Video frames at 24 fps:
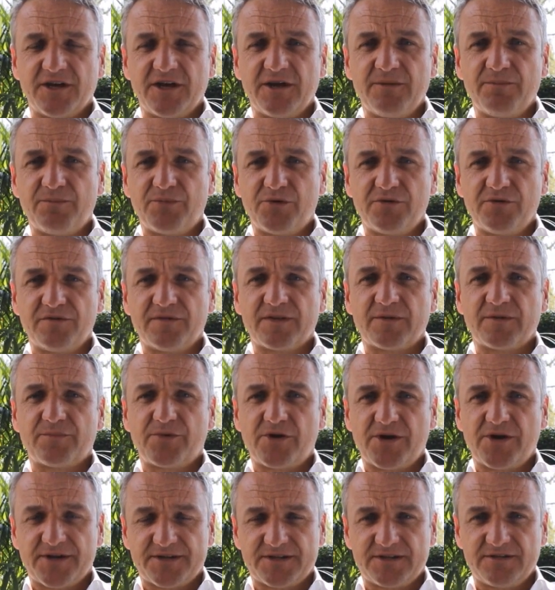improving the
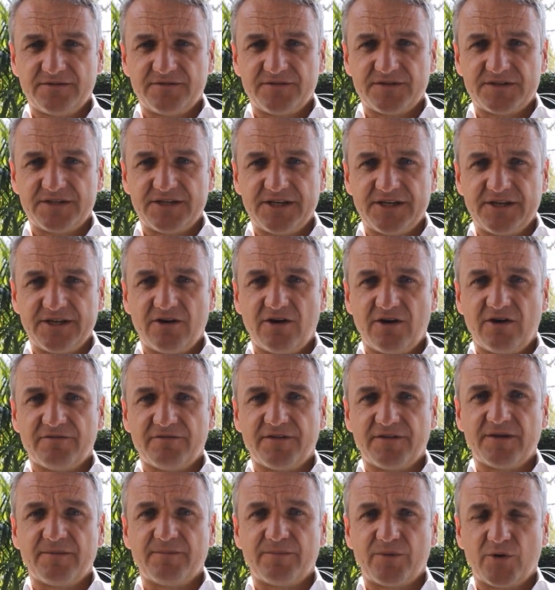productivity
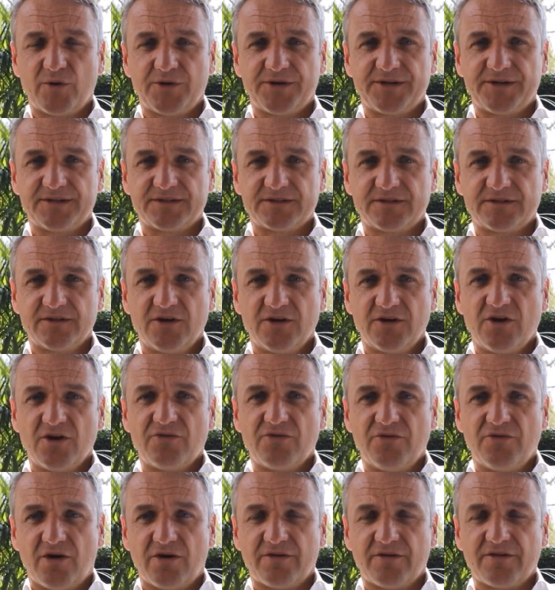of their employees,
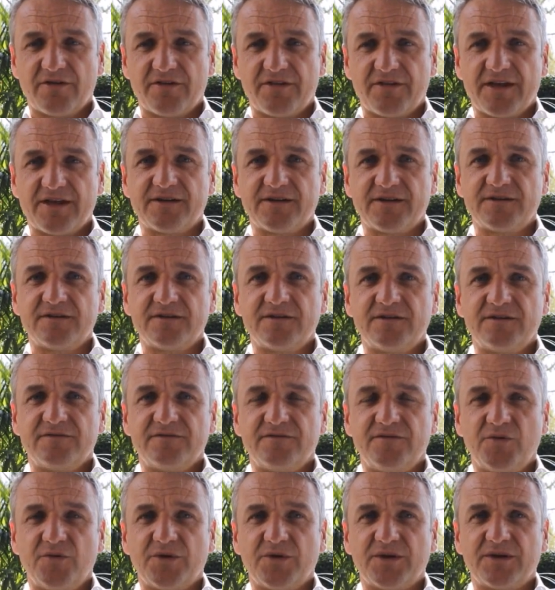rather than
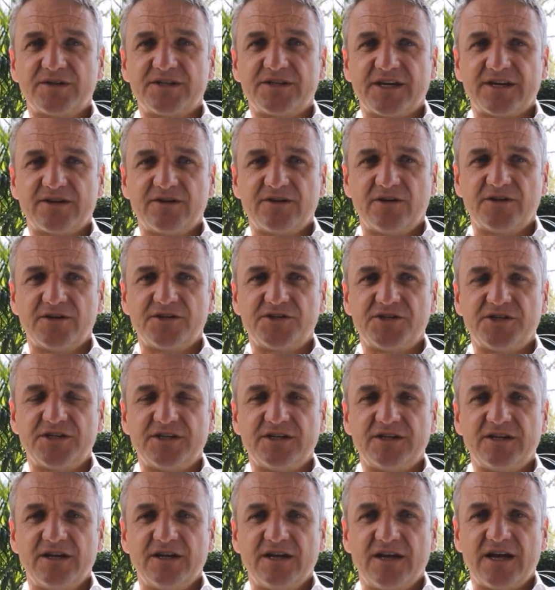viewing
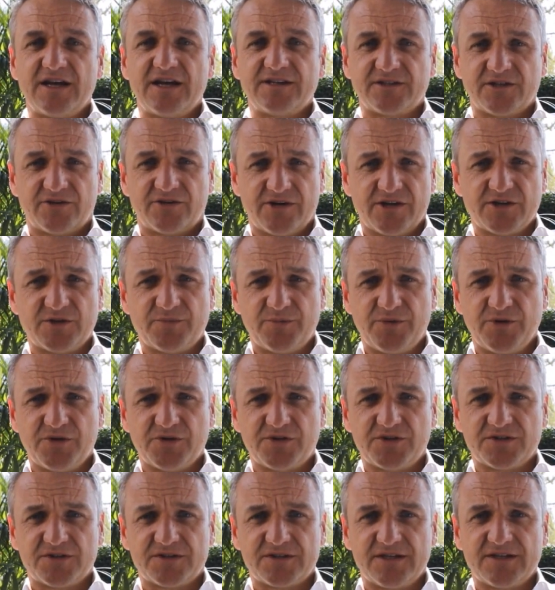technology as a grudge
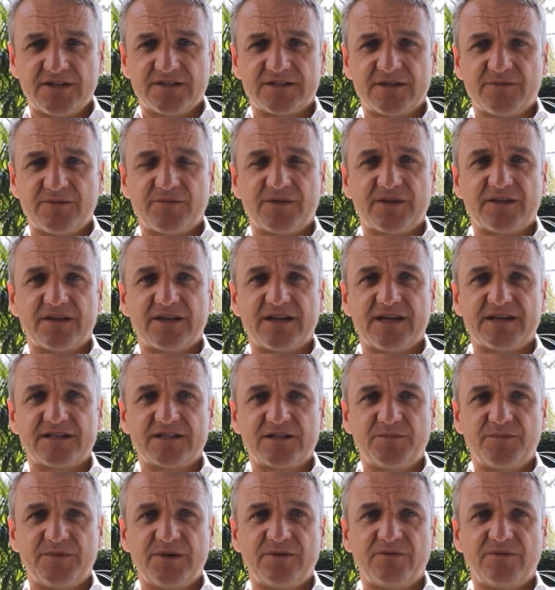purchase and something that has
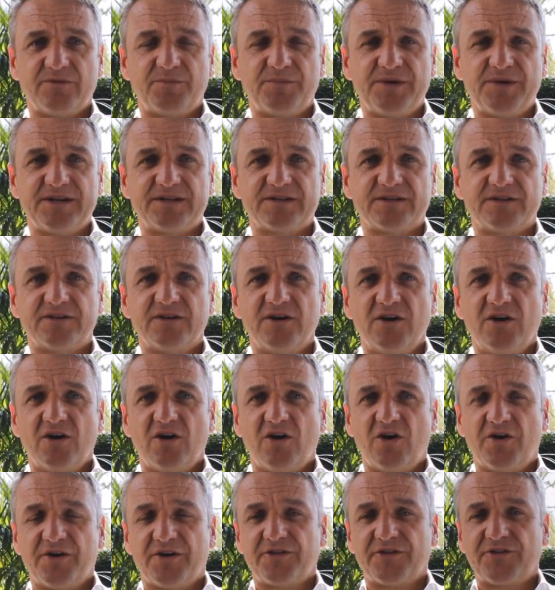to be repeated
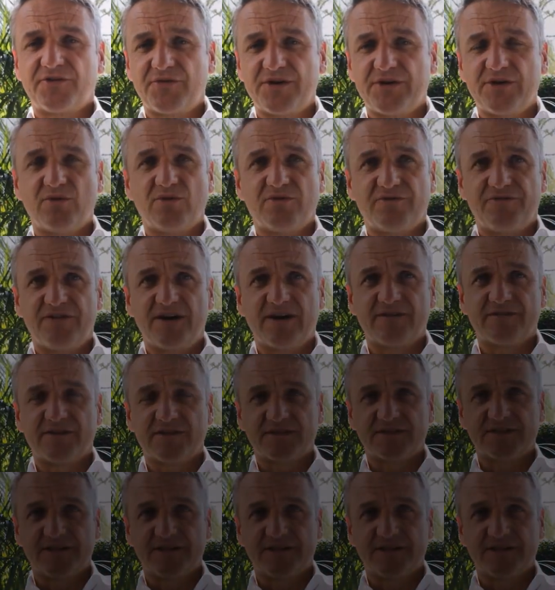on a 3 or 5 year